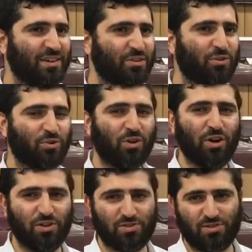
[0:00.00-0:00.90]
you
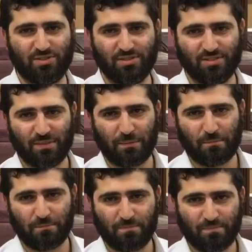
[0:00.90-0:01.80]
crossed
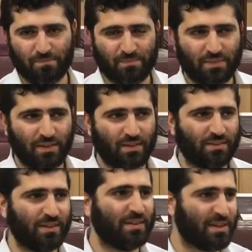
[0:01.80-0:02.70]

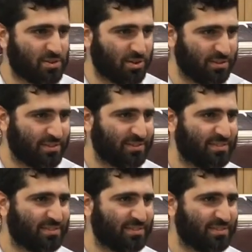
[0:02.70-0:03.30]
the desert,